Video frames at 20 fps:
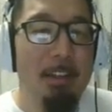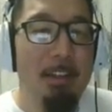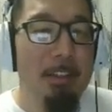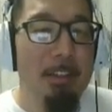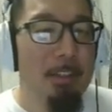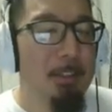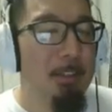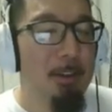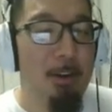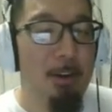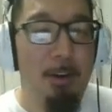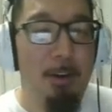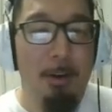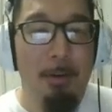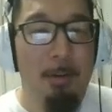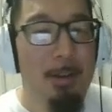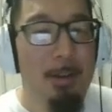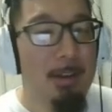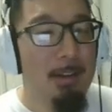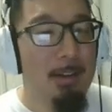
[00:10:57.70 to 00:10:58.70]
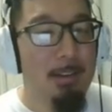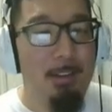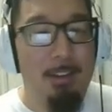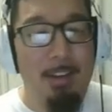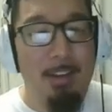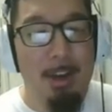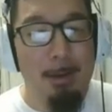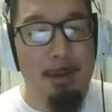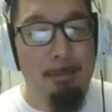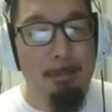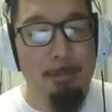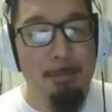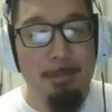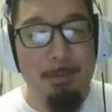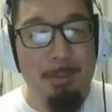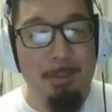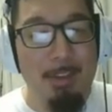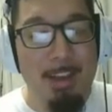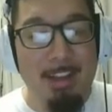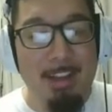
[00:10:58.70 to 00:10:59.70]
So, yep,
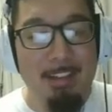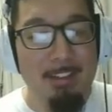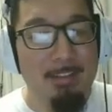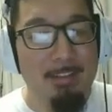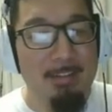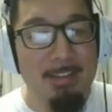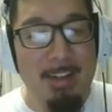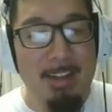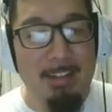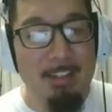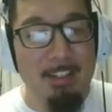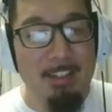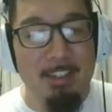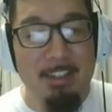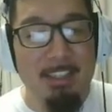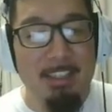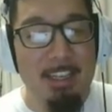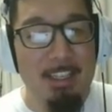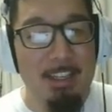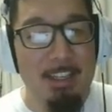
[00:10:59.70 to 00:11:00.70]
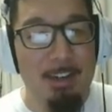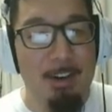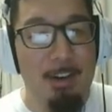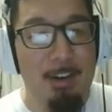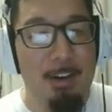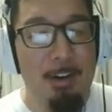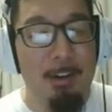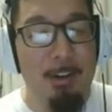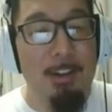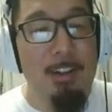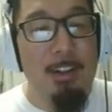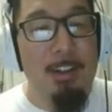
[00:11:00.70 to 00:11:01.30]
that just says it all.